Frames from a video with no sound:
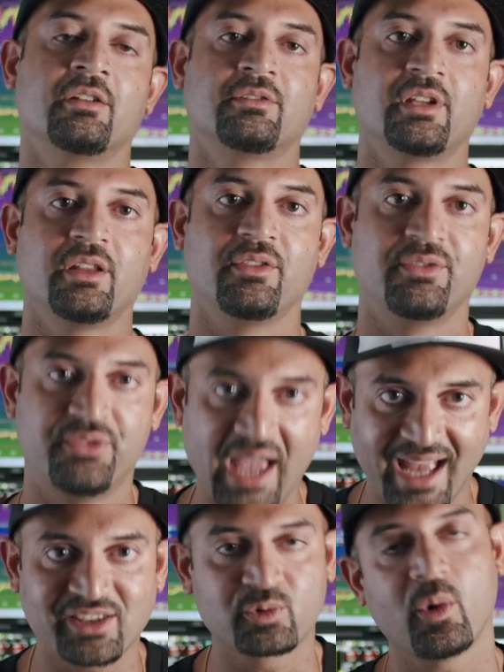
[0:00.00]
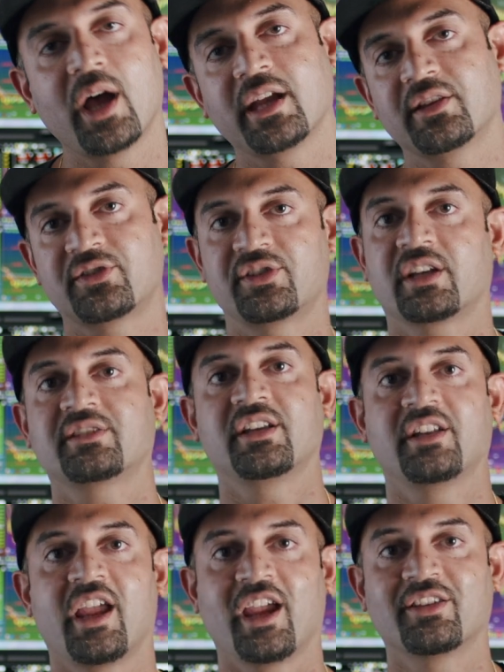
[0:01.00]
then that's why it's
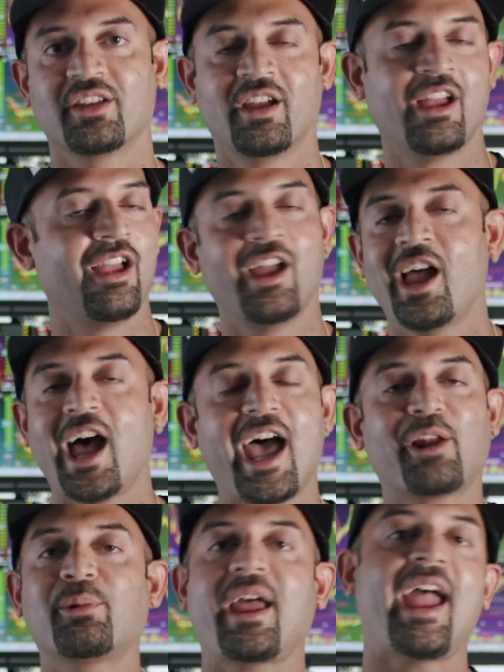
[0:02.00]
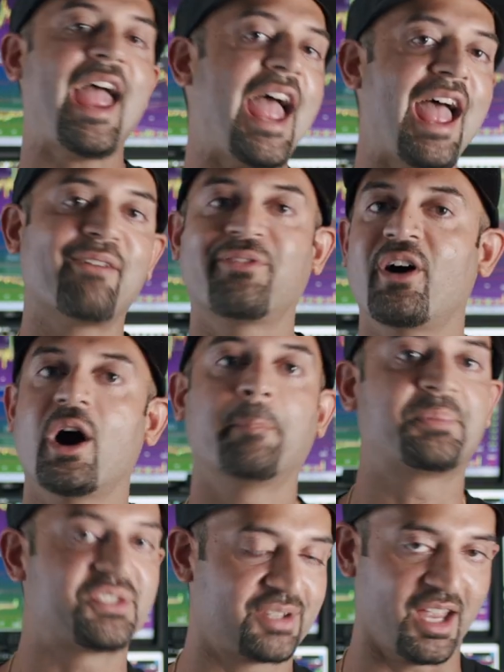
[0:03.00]
60 days. I don't have
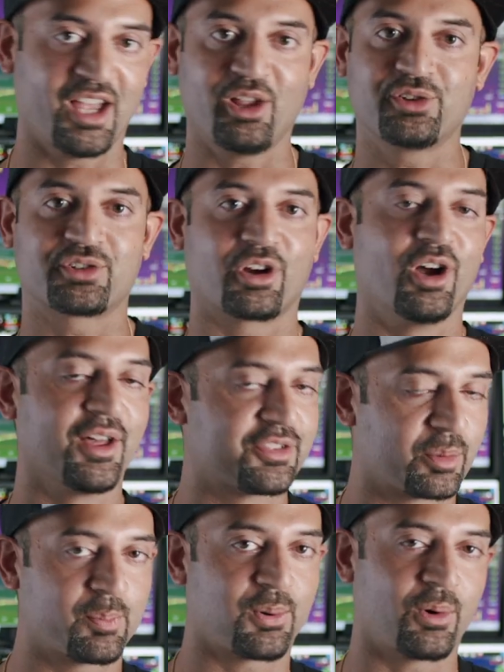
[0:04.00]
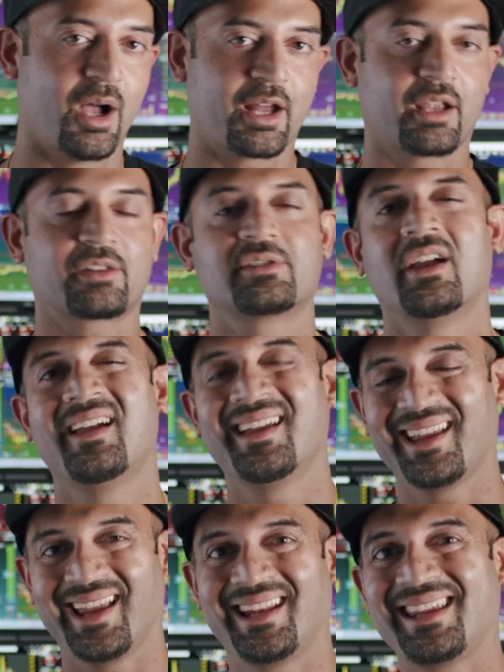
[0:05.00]
upsells or other products,
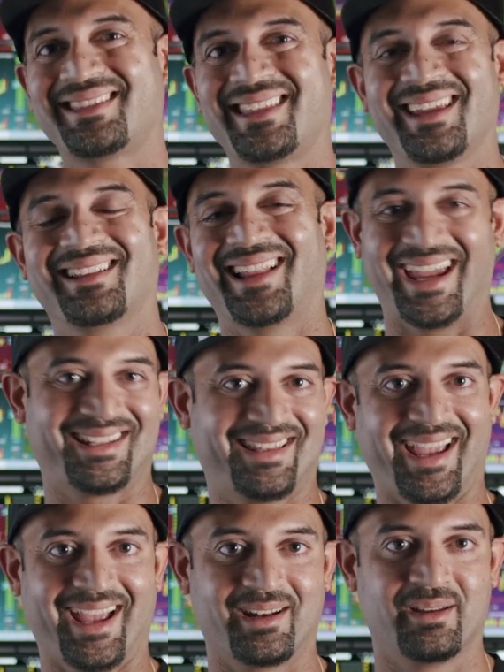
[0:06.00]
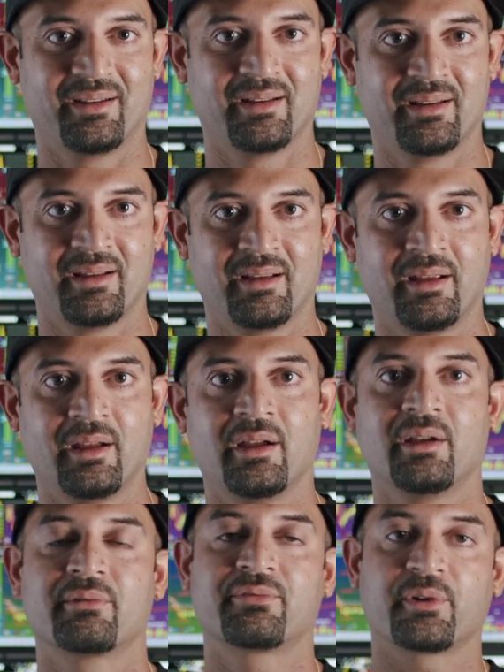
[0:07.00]
anything like that.
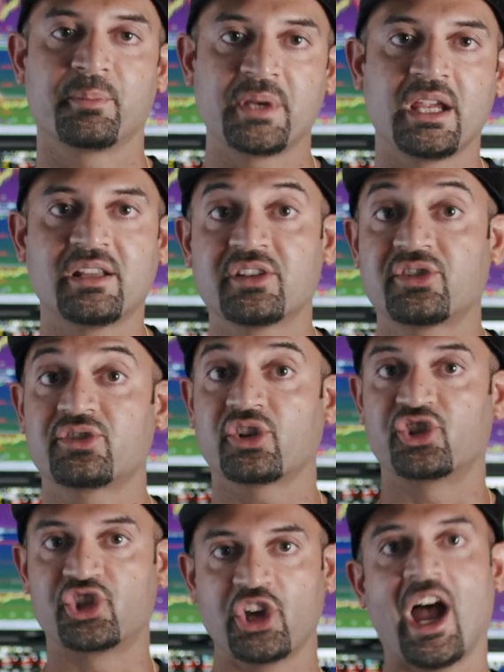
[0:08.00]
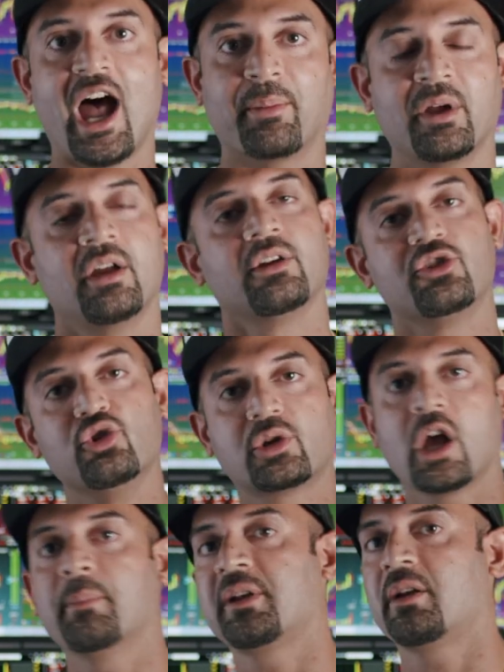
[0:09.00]
For me, this is a job. You
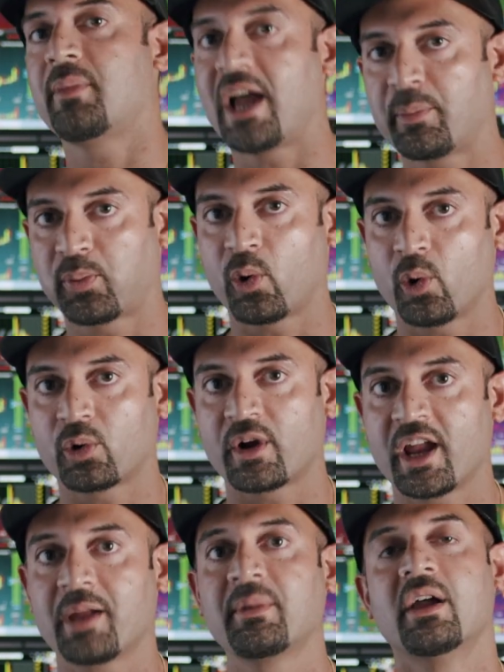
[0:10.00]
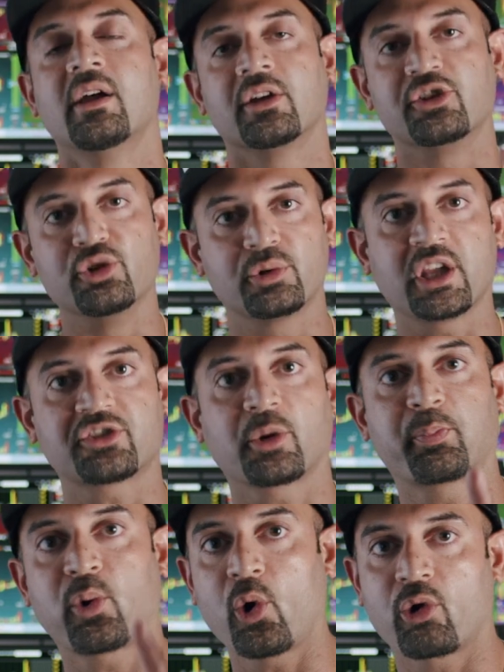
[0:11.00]
come into my program, you get the
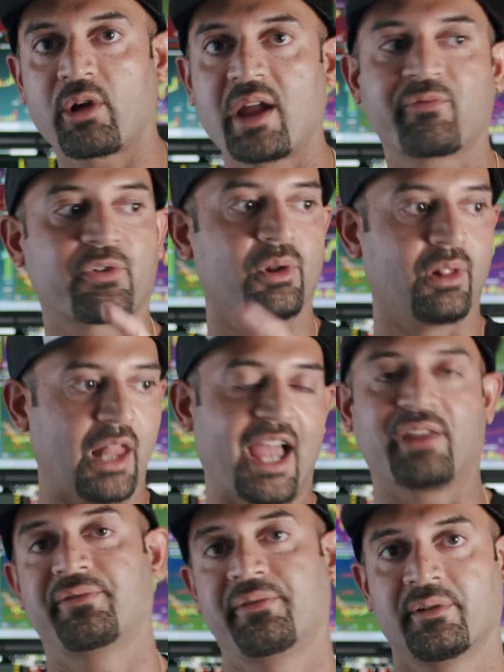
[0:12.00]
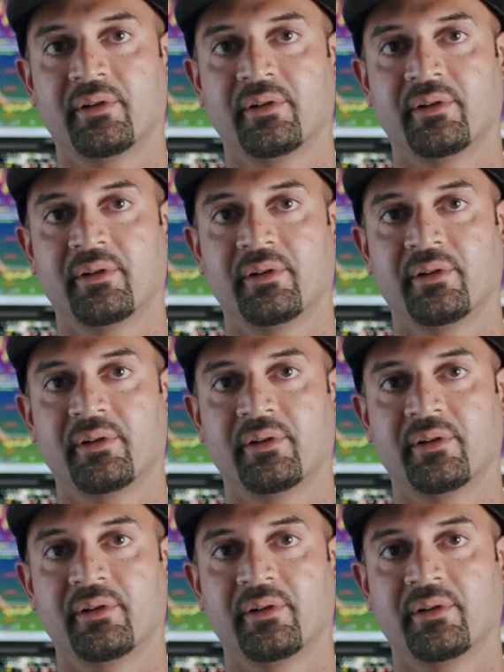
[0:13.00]
program for life.